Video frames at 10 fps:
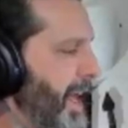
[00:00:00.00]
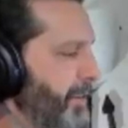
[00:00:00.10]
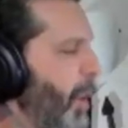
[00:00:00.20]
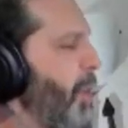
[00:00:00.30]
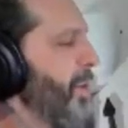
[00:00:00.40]

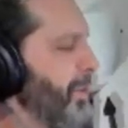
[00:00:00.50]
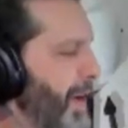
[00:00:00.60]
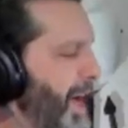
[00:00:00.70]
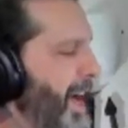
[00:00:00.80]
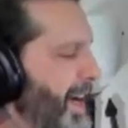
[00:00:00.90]
have opened
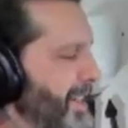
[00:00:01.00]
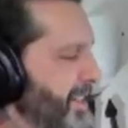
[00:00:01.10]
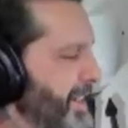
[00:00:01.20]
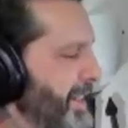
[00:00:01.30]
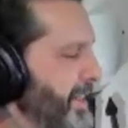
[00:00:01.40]
my eyes
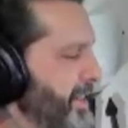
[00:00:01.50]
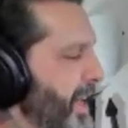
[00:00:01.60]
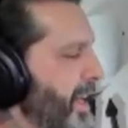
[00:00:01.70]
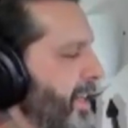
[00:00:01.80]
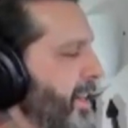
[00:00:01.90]
to this.
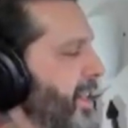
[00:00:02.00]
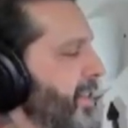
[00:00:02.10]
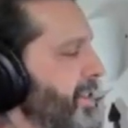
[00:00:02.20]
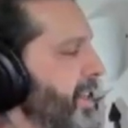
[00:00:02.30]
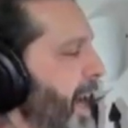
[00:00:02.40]

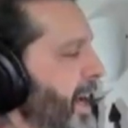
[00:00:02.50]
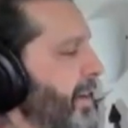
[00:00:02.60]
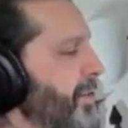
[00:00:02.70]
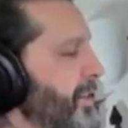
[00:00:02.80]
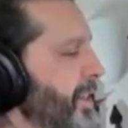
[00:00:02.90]
These
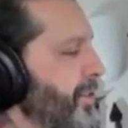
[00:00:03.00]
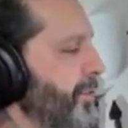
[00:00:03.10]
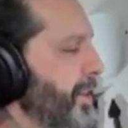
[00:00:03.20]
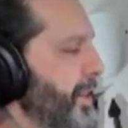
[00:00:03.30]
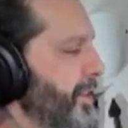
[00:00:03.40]
knives, these
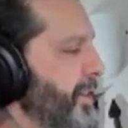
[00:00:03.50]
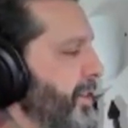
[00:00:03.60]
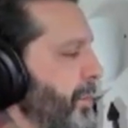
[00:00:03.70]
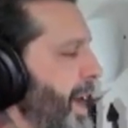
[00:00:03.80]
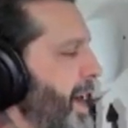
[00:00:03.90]

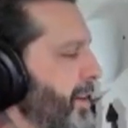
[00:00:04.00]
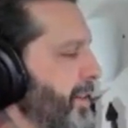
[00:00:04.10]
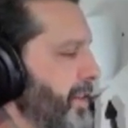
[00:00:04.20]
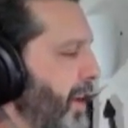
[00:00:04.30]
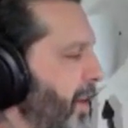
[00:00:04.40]
traditional
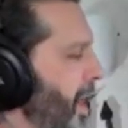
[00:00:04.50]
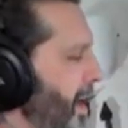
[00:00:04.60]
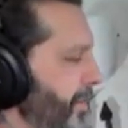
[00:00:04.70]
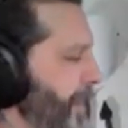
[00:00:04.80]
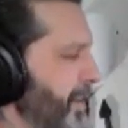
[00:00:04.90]
patterns, all
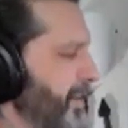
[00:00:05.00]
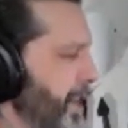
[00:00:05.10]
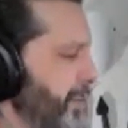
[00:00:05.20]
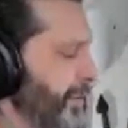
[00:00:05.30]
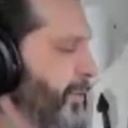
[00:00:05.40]
have their
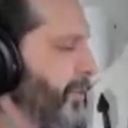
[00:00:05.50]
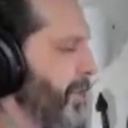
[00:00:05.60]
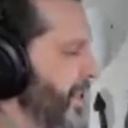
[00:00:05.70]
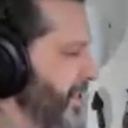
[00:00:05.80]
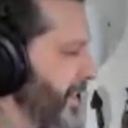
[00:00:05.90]
shapes for
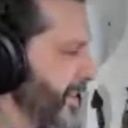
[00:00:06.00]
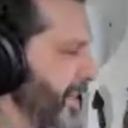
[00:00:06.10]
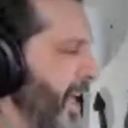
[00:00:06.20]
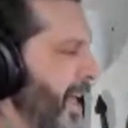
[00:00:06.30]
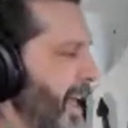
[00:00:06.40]
reasons.
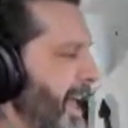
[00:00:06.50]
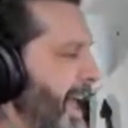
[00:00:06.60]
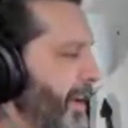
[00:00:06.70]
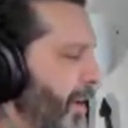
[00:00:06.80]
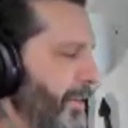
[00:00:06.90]

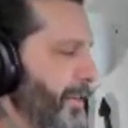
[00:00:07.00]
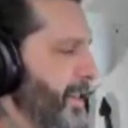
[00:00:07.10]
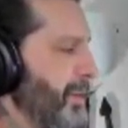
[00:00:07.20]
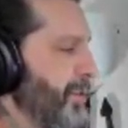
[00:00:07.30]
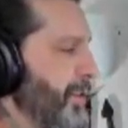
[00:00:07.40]
And
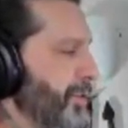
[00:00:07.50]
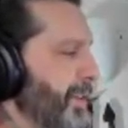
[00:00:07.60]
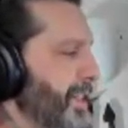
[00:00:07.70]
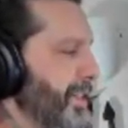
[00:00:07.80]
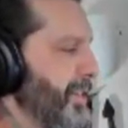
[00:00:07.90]
oftentimes, those
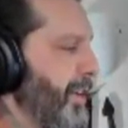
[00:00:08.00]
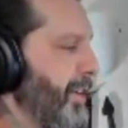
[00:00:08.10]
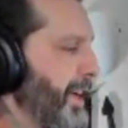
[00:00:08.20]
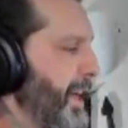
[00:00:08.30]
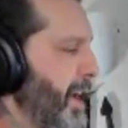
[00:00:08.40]
reasons are
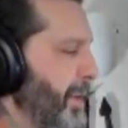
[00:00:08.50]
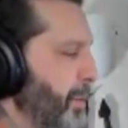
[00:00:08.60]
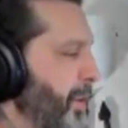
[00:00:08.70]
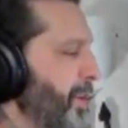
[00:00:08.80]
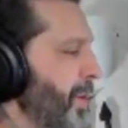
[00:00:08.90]
ergonomic,
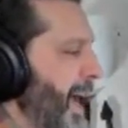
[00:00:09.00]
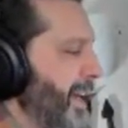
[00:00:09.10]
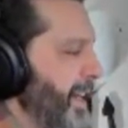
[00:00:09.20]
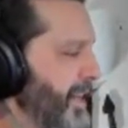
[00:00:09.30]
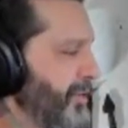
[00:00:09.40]
but you add
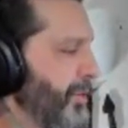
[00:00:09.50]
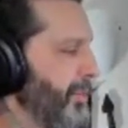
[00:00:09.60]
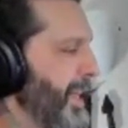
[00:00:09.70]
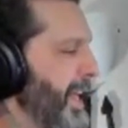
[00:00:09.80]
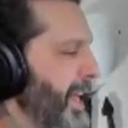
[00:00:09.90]
an extra
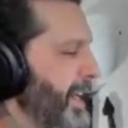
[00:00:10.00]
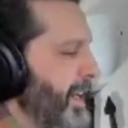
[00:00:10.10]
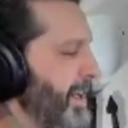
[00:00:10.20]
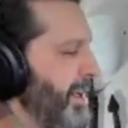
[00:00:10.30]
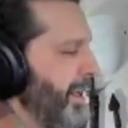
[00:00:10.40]
blade,
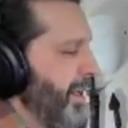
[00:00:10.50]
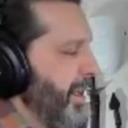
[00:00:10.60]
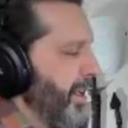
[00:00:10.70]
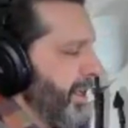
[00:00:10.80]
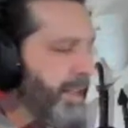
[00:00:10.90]

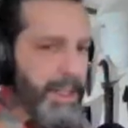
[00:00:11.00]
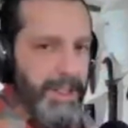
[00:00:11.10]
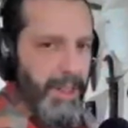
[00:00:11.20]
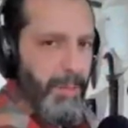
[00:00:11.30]
to the